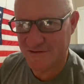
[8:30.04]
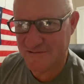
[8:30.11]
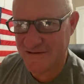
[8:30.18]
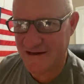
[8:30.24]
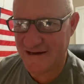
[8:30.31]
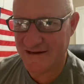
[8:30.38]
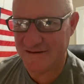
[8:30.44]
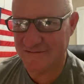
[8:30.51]

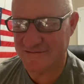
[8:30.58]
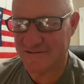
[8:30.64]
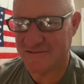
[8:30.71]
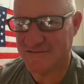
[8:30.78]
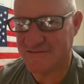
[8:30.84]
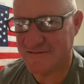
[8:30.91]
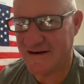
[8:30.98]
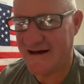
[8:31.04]
jobs
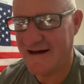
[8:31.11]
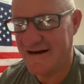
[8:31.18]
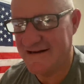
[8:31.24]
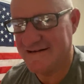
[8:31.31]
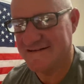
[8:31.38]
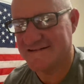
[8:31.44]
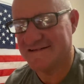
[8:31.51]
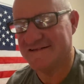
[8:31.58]
on
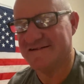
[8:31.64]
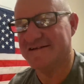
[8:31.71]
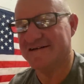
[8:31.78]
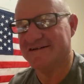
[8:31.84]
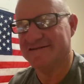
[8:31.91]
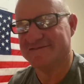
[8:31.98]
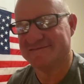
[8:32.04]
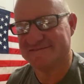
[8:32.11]
Friday.
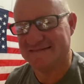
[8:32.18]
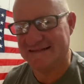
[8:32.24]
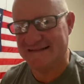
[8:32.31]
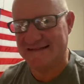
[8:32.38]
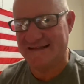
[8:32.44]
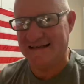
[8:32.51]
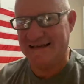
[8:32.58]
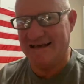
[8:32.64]
So
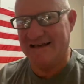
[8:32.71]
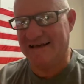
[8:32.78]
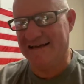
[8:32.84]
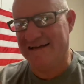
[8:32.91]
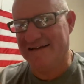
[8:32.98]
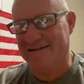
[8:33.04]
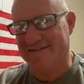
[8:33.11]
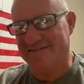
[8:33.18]
uh,
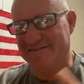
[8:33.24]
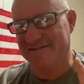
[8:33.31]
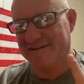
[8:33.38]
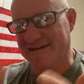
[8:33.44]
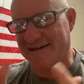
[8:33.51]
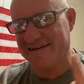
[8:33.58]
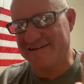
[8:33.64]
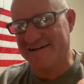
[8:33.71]
we'll
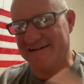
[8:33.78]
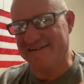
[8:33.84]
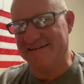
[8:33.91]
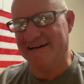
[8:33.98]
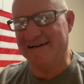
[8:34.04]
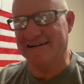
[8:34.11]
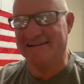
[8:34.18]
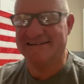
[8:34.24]
catch y'all
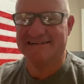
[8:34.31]
later.